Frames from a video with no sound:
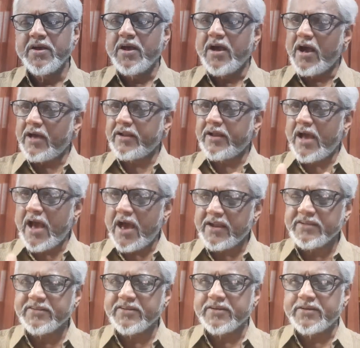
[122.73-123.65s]
and
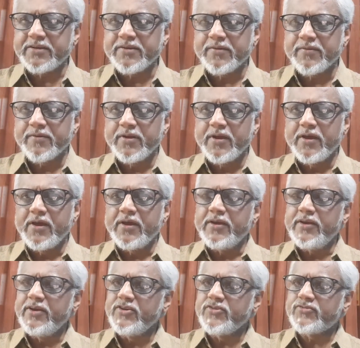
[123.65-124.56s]
another
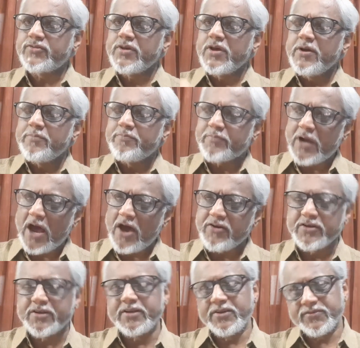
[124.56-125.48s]
is
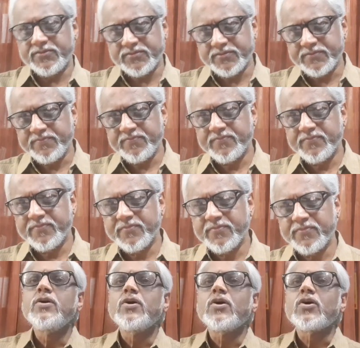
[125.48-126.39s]
priorities.
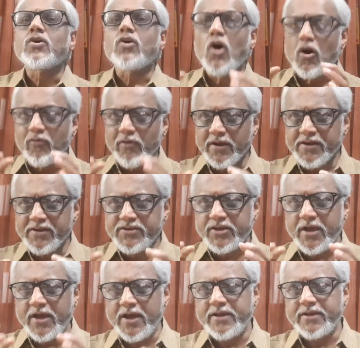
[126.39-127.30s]
Coverage
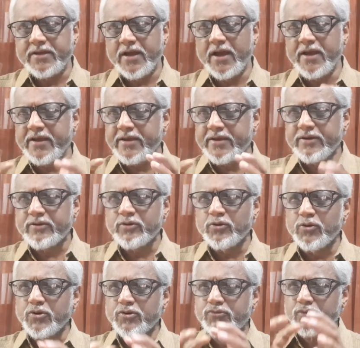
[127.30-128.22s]
area
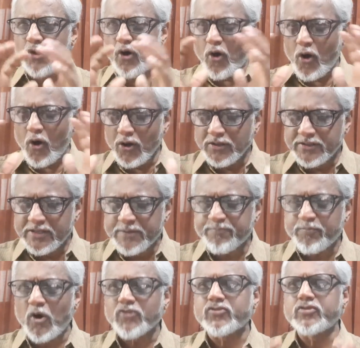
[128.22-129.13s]
includes all the
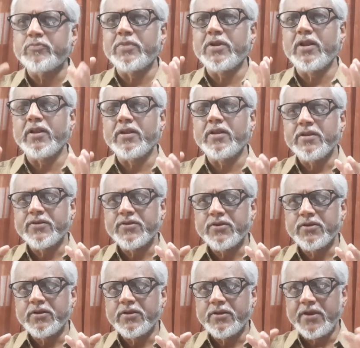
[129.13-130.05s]
possible
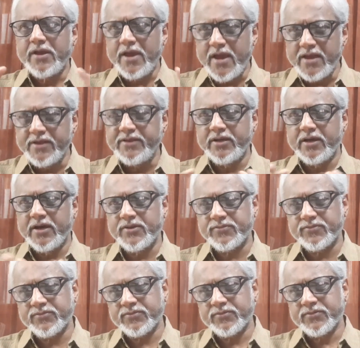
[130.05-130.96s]

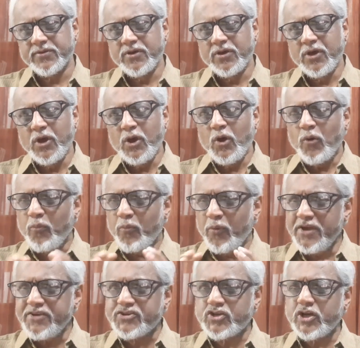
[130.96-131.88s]
areas
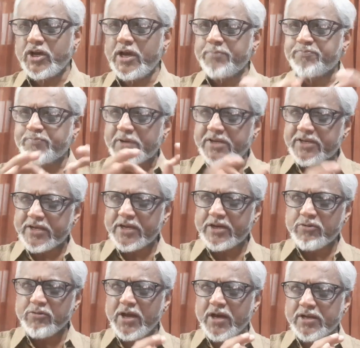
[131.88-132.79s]
which a
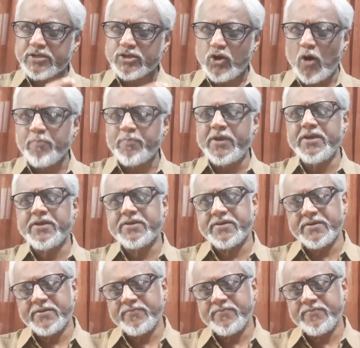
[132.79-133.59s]
particular topic